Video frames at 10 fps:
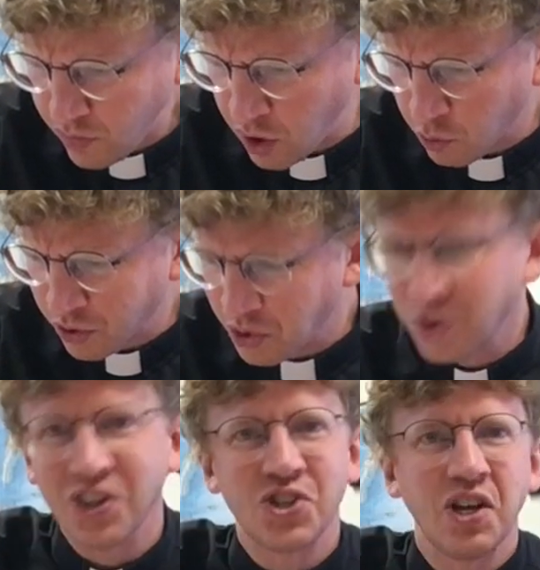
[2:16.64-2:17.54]
real
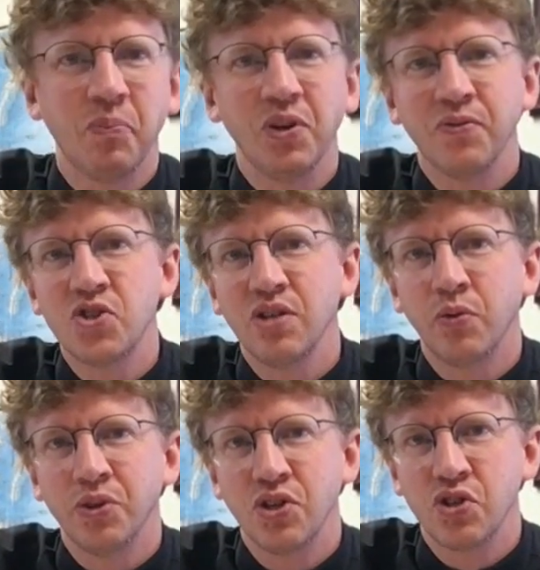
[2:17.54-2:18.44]
good example of
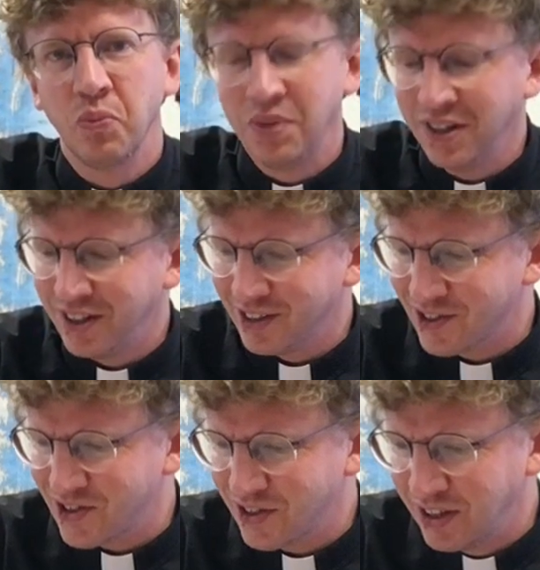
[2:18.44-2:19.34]
civil
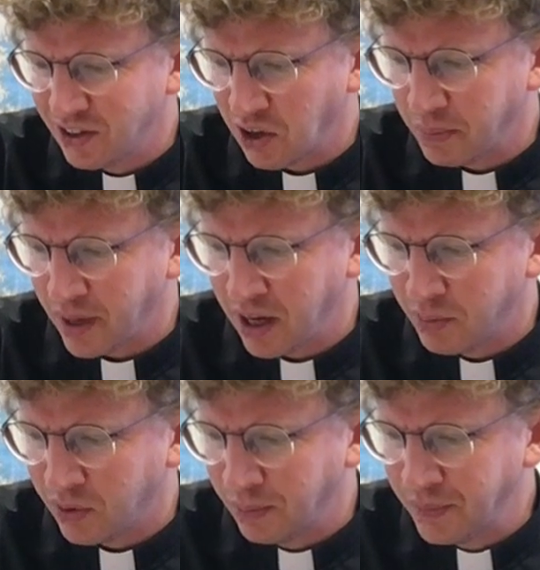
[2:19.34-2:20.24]
disobedience in our
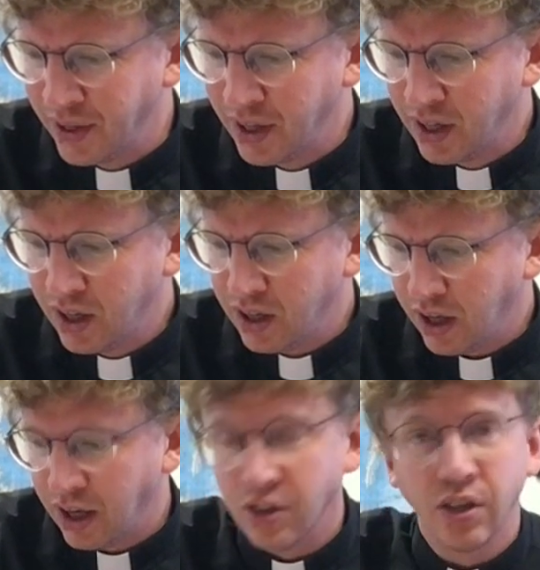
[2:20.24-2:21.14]
Bible.
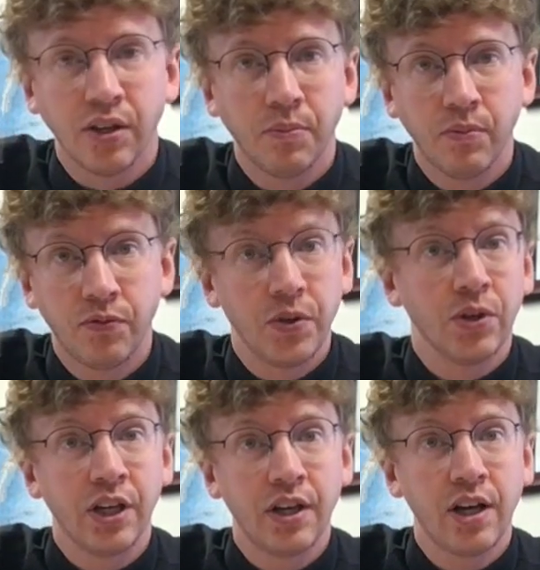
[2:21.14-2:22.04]
And uh,
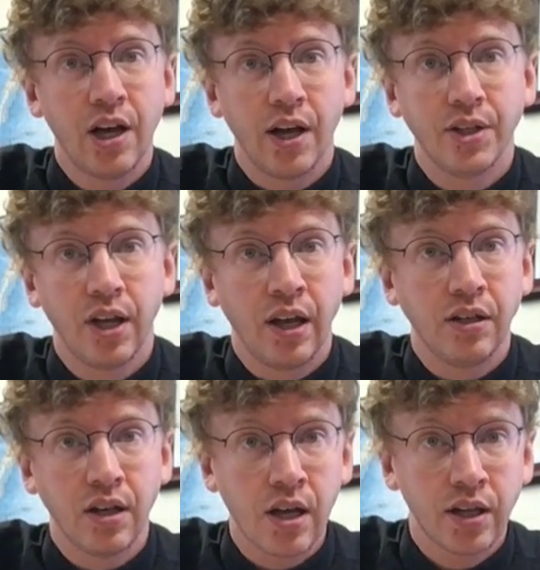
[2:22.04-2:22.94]
fearing God
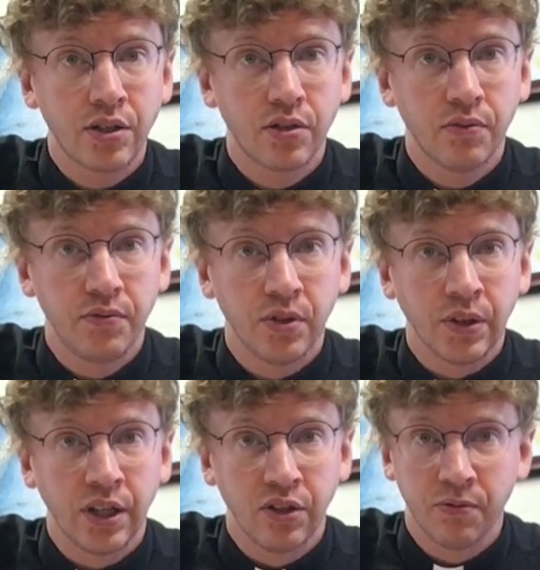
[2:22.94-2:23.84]
and not
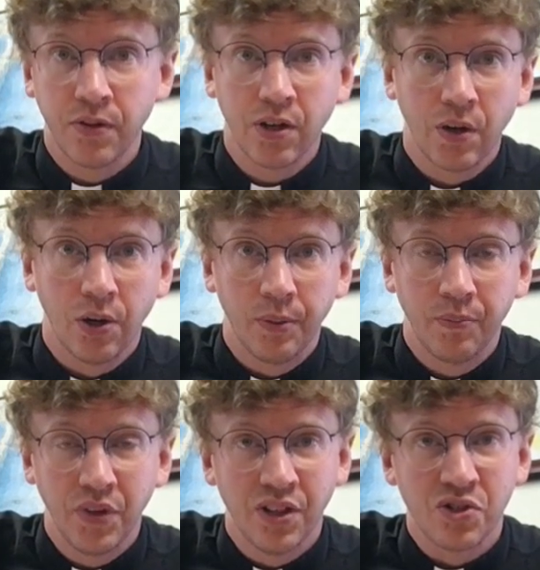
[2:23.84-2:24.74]
fearing the Pharaoh
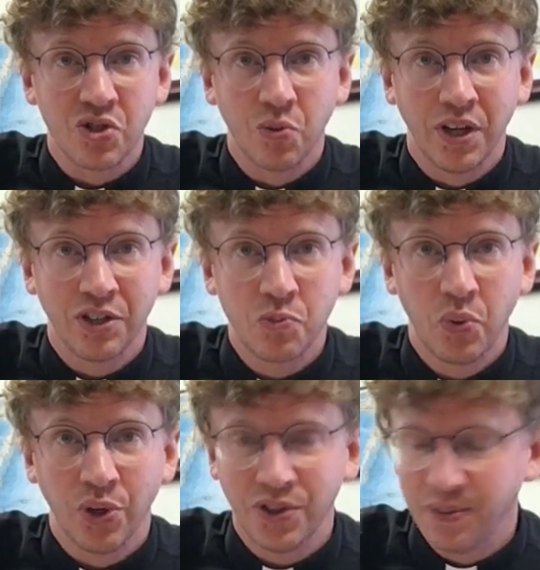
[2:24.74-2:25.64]
is the way it's
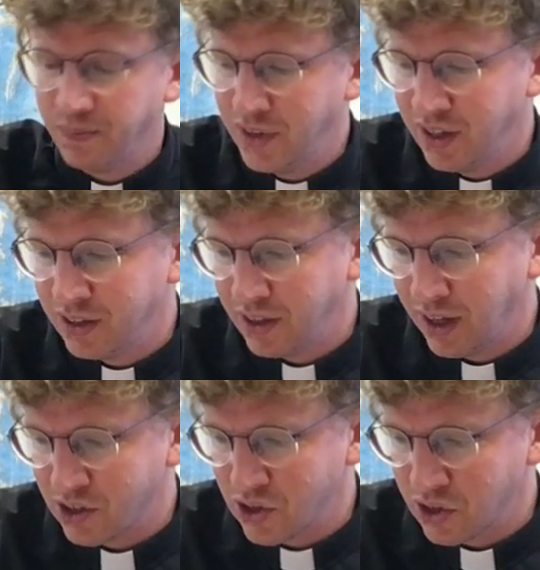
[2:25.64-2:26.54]
put in
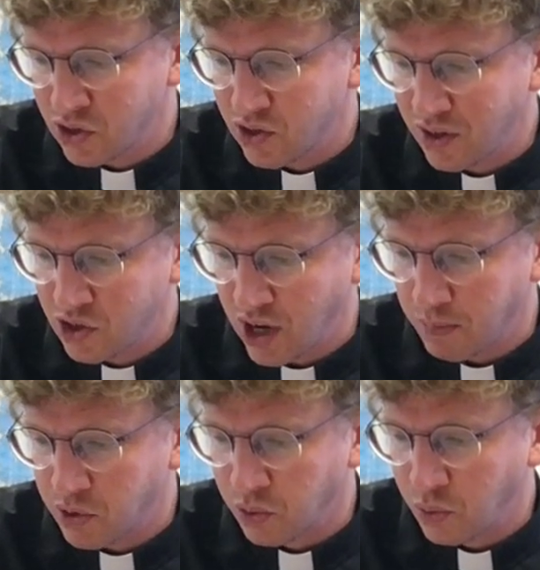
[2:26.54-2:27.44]
Exodus
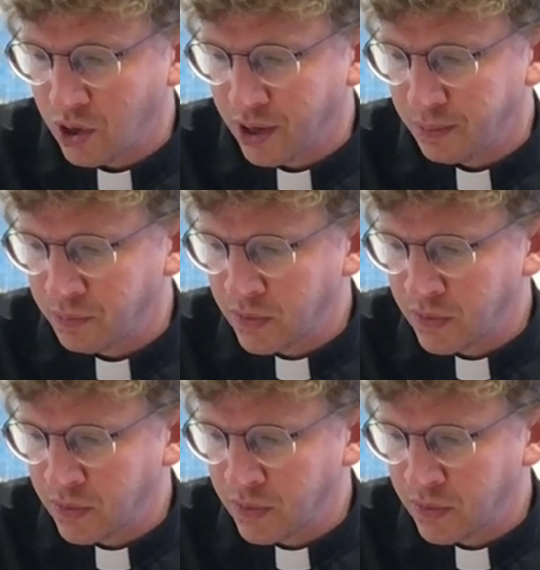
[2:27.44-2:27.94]
chapter 1.